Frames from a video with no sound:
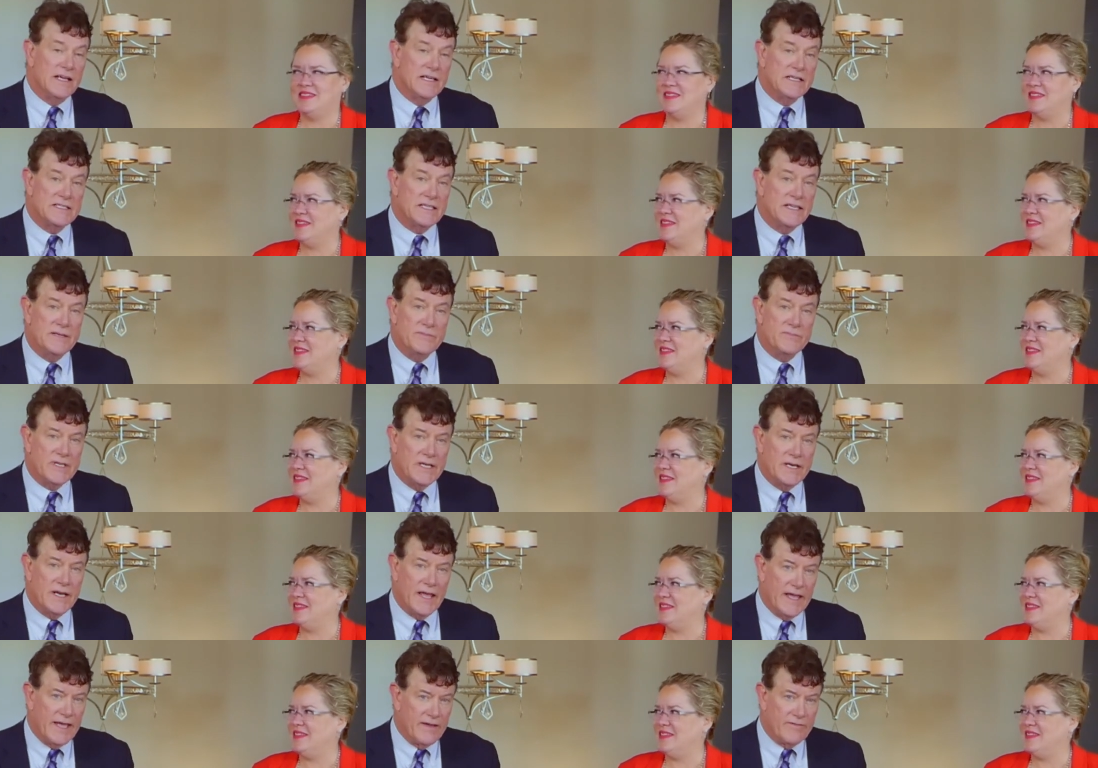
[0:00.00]
Speaker 1: seems
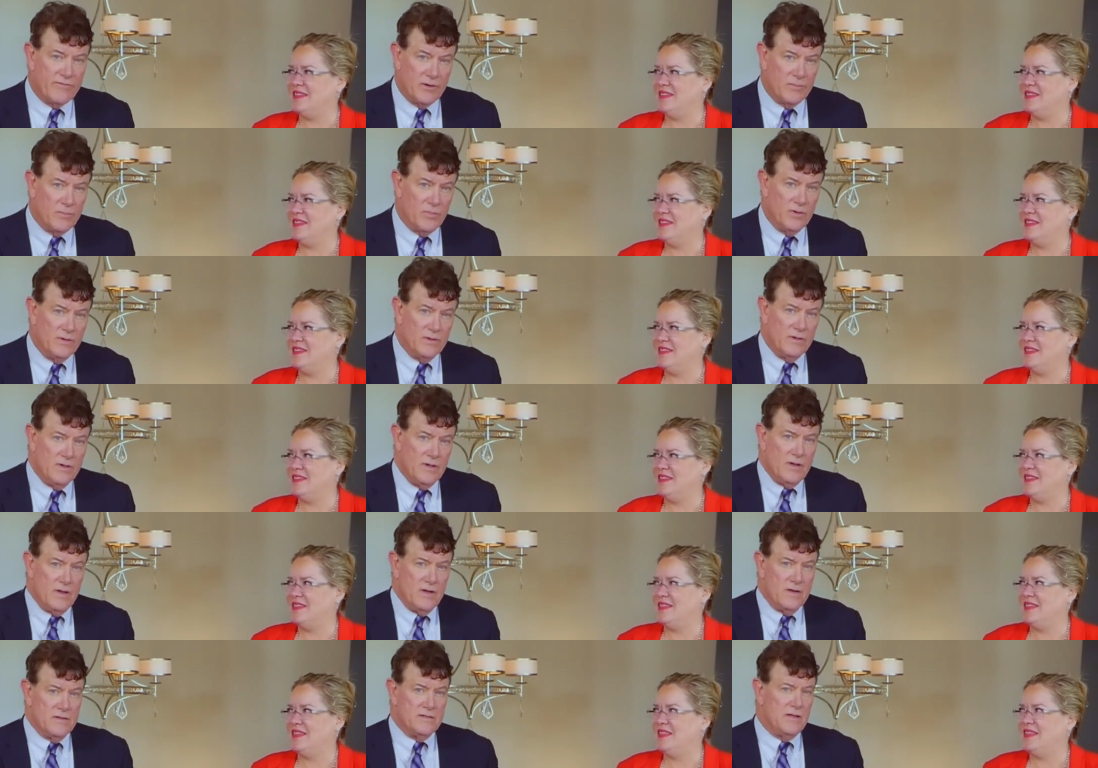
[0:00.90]
inevitable.
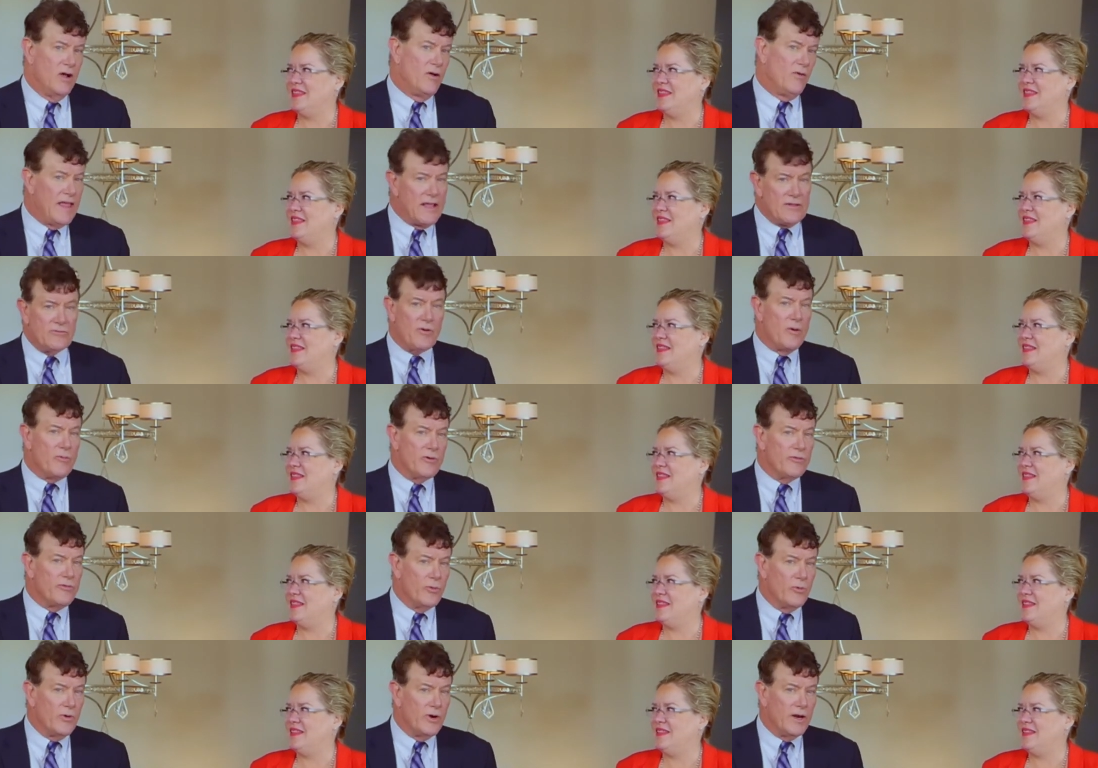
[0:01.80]
So that's why we're
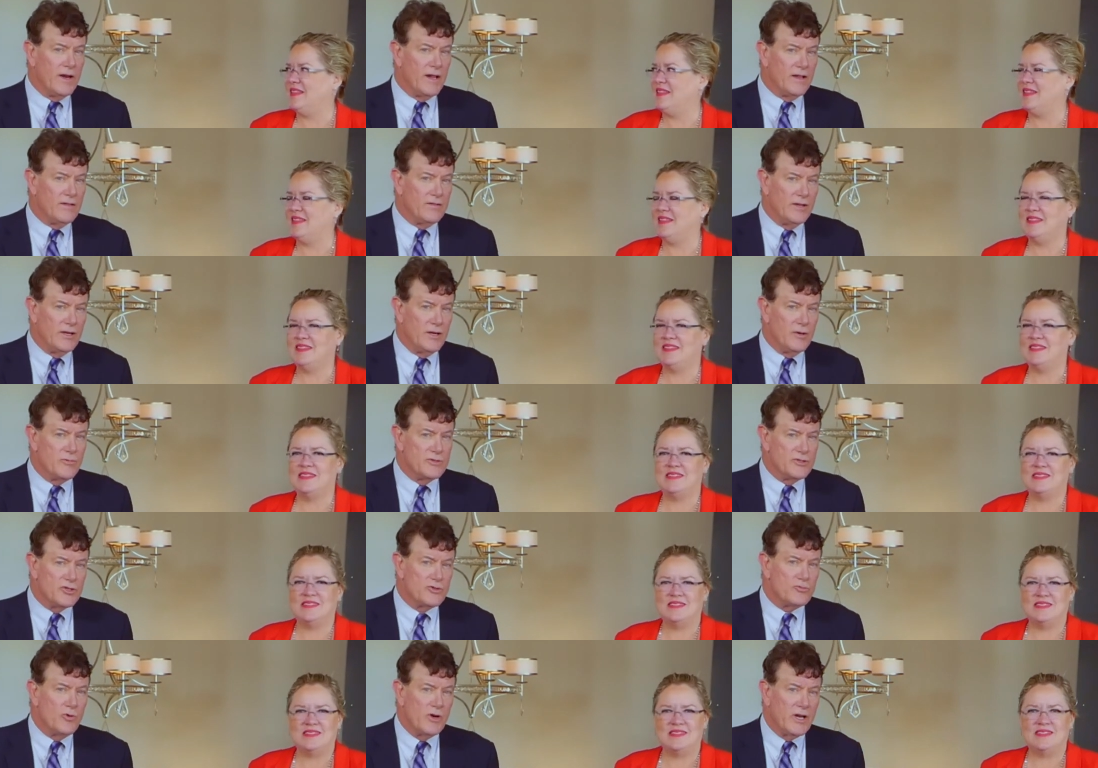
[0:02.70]
throwing it out there. We
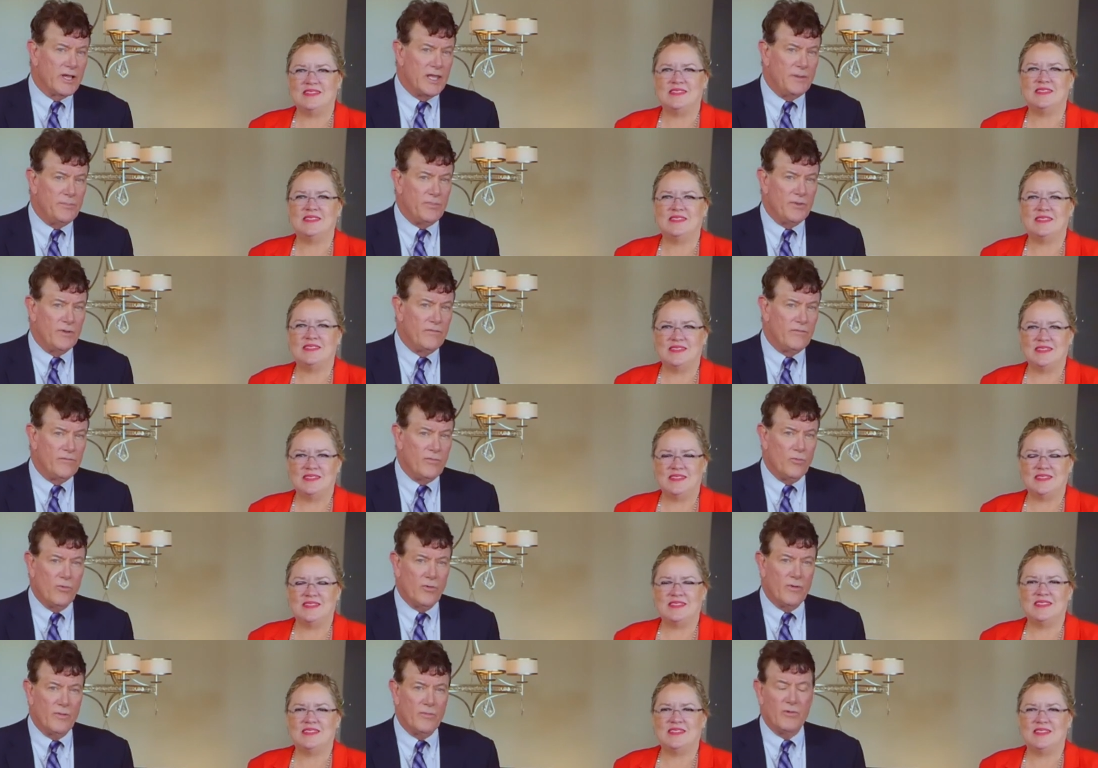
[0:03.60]
just want to keep you
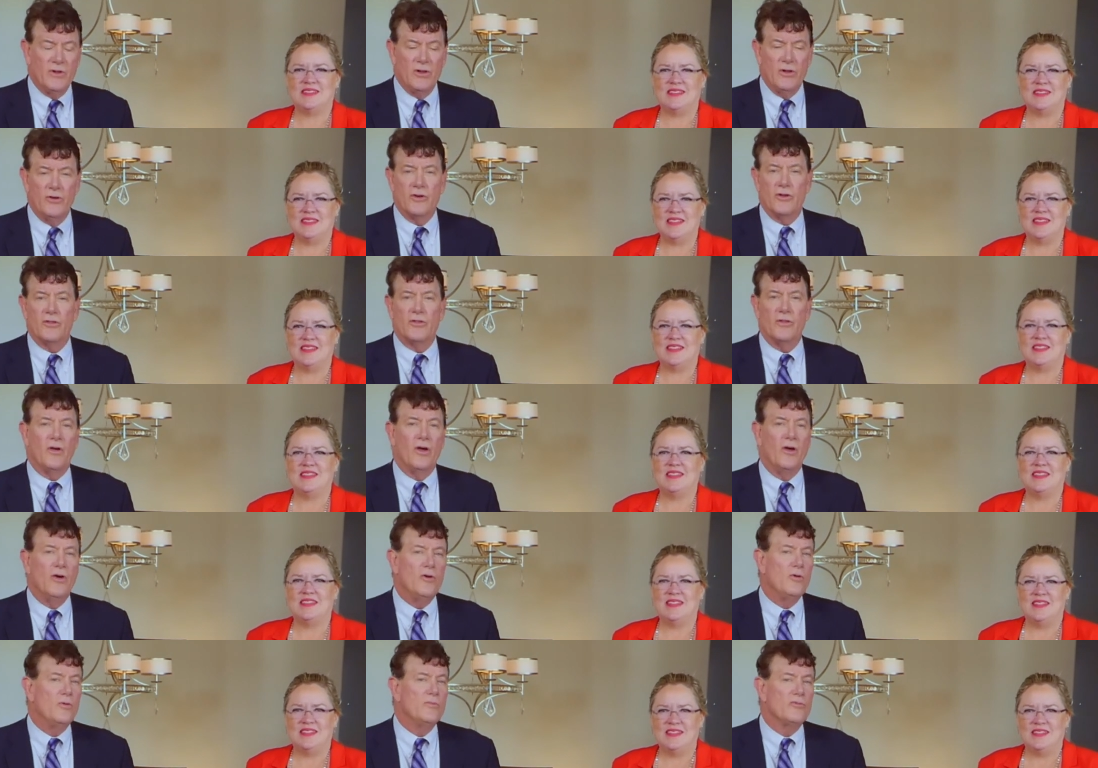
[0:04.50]
informed. We look at the
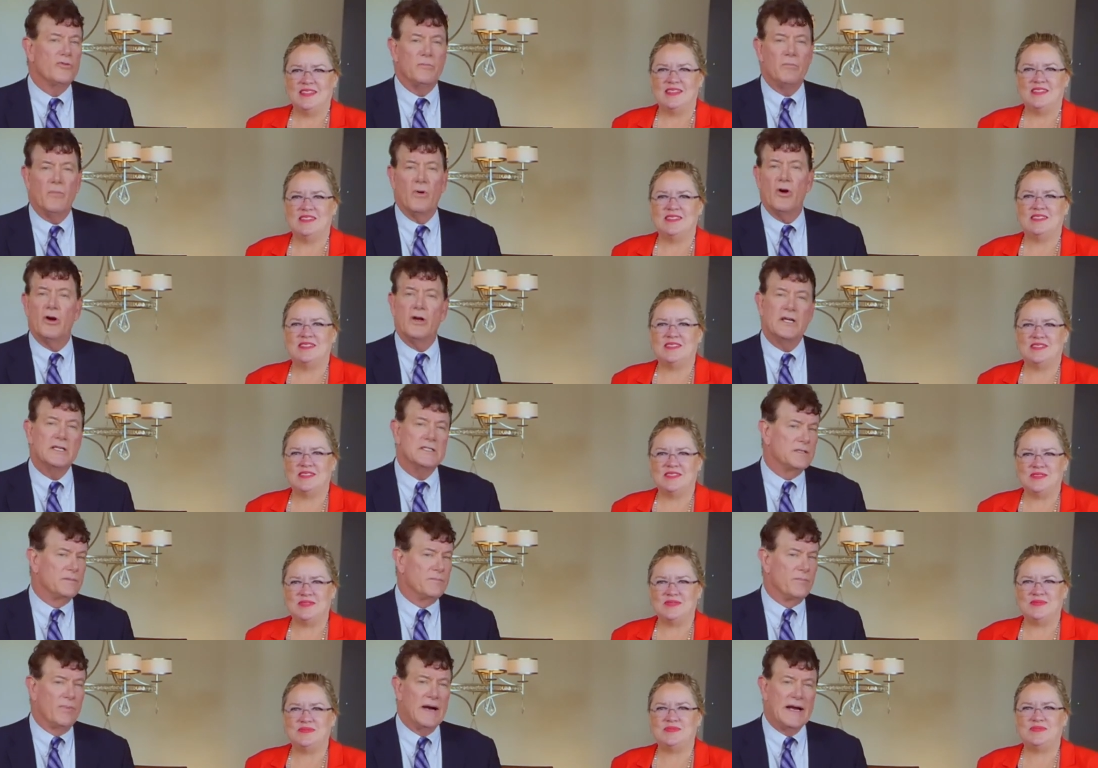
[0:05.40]
homes and markets
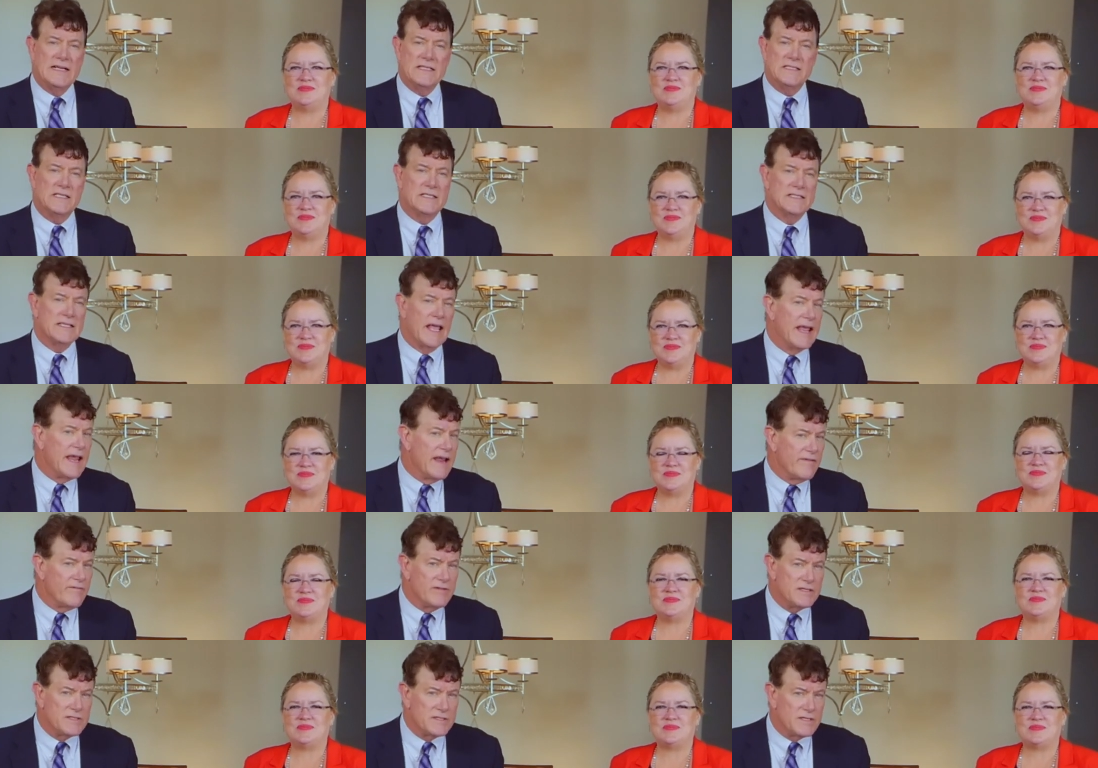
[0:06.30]
and prices
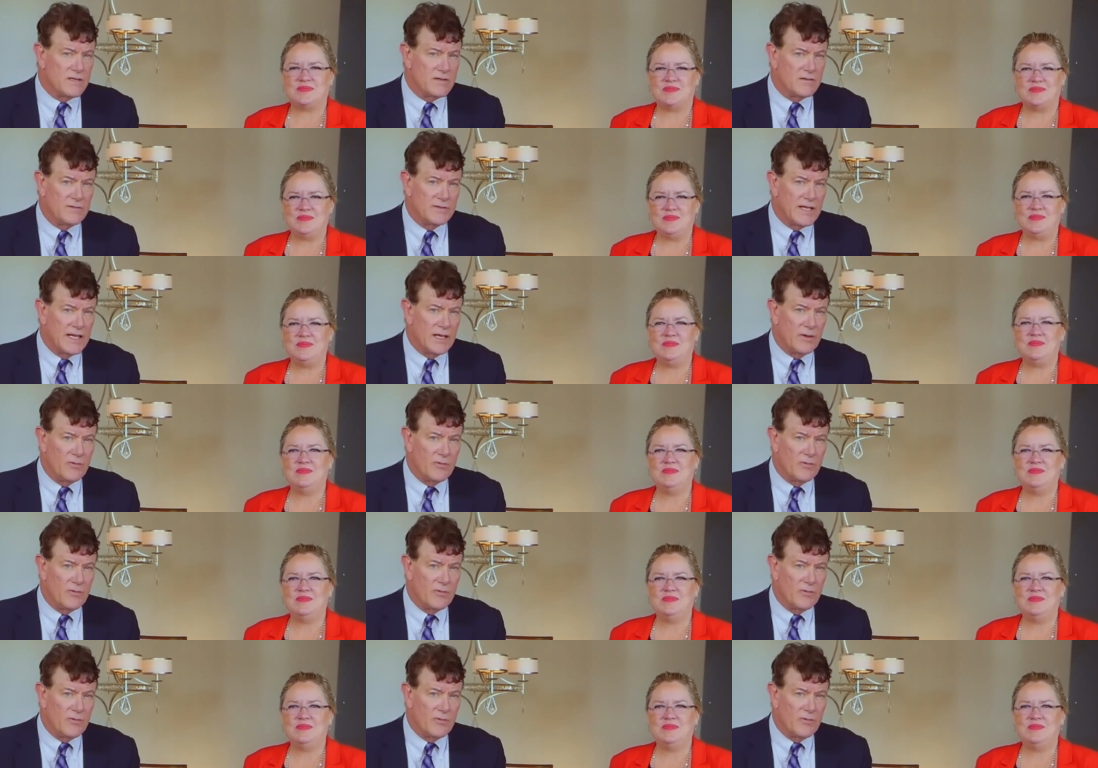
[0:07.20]
every single day.